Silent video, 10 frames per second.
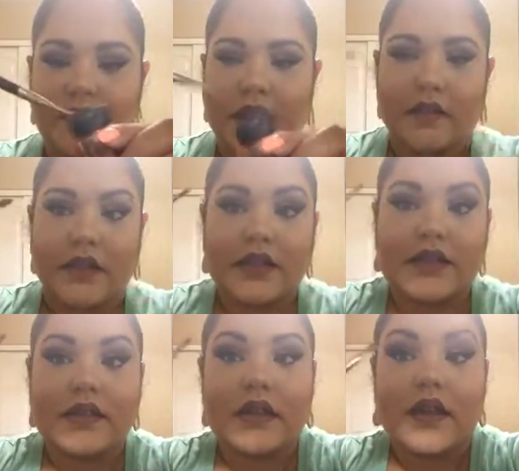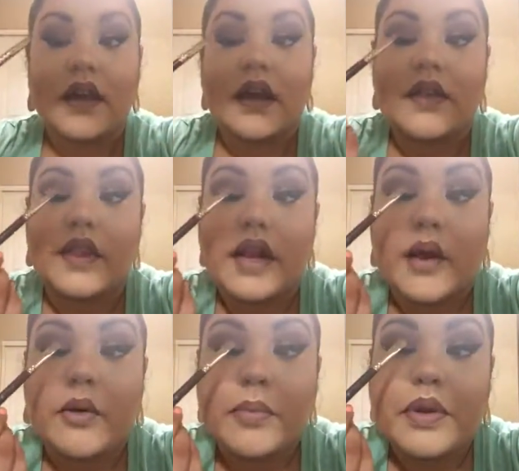pigment, and then
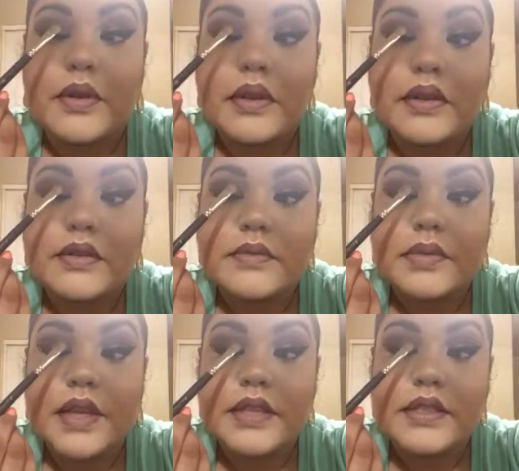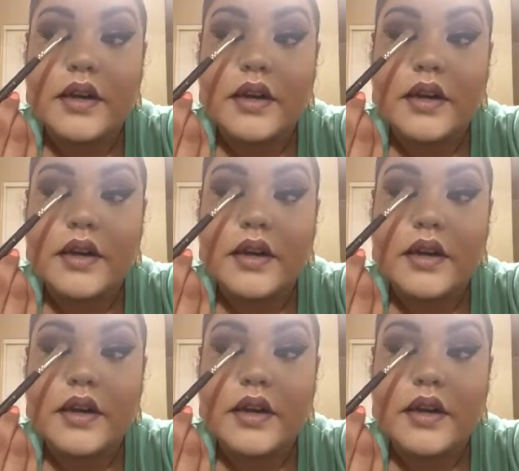I would place